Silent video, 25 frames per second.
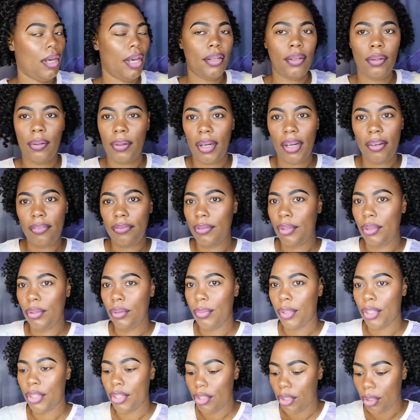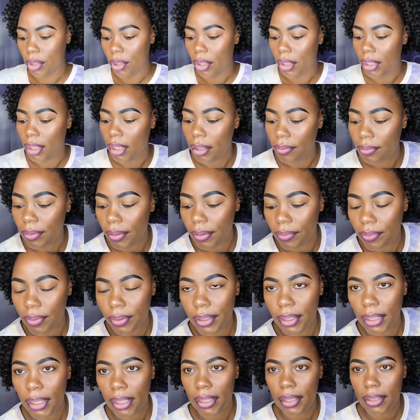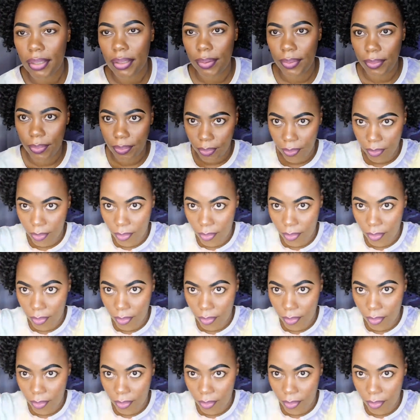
I don't have too much to cut off of it, guys.